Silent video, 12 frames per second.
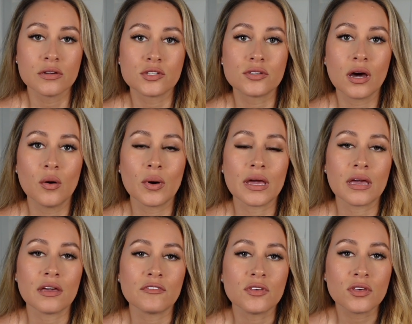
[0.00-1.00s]
So
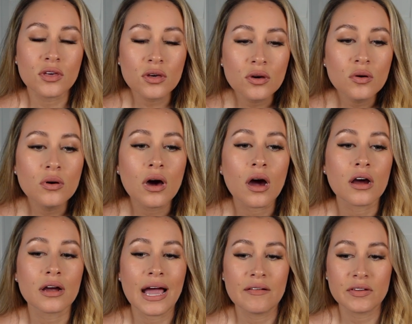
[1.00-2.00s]
if you
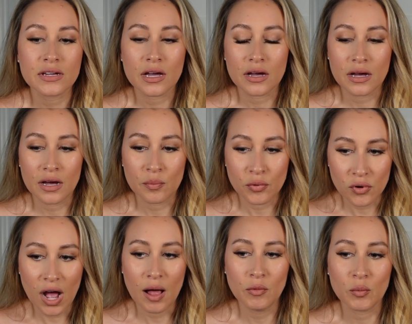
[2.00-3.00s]
are having a
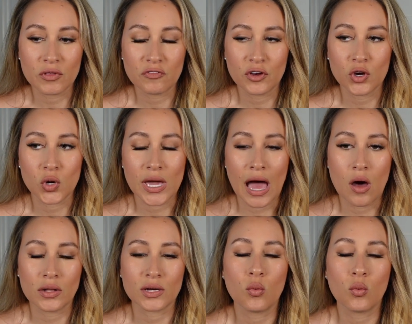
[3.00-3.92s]
problem with figuring out,